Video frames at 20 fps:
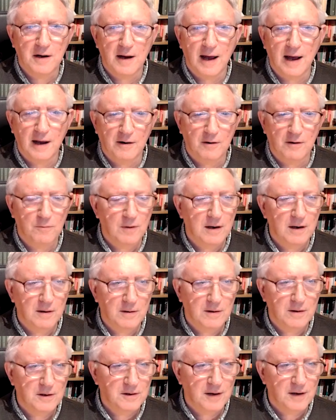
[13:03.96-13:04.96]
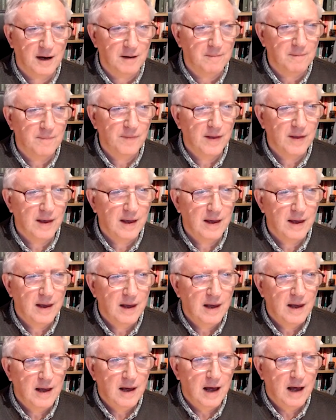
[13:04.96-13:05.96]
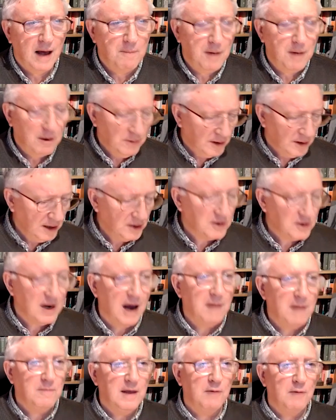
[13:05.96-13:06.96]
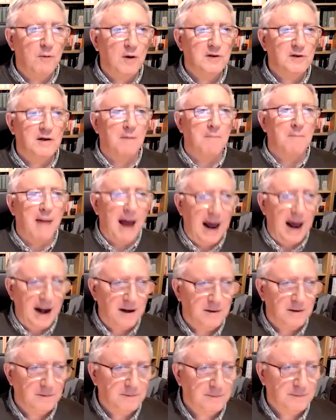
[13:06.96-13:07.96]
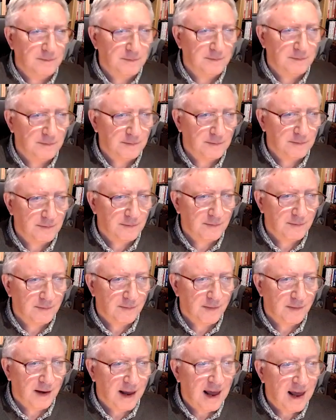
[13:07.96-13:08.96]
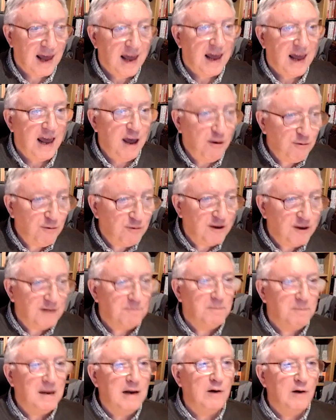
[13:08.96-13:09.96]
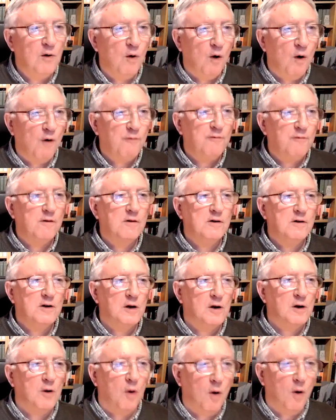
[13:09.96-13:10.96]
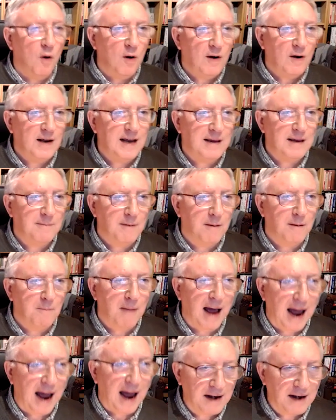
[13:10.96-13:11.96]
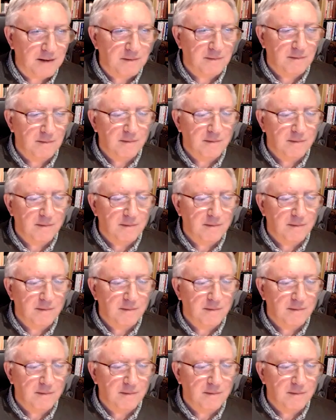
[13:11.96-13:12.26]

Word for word: accurate what I'm going to say. About this time, there was a man if it be lawful to call him a man,